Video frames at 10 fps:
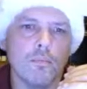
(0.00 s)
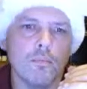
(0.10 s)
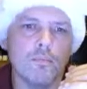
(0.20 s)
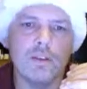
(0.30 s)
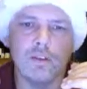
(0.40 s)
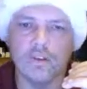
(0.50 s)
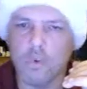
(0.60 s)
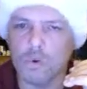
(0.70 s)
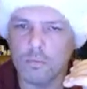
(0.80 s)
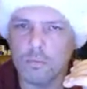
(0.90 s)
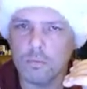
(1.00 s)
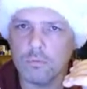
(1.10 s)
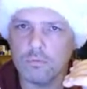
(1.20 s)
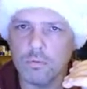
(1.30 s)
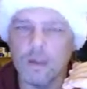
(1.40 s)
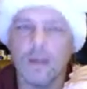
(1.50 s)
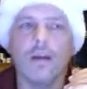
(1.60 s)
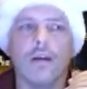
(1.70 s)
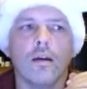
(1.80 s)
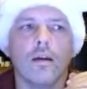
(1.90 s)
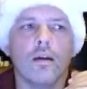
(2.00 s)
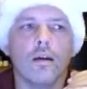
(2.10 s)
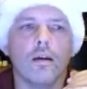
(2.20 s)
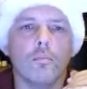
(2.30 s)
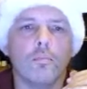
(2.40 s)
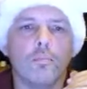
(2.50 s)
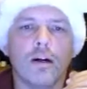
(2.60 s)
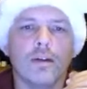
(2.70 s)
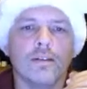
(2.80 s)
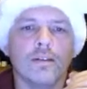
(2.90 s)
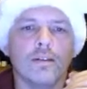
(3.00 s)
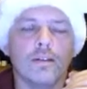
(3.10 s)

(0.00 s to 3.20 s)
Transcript: be the norm, but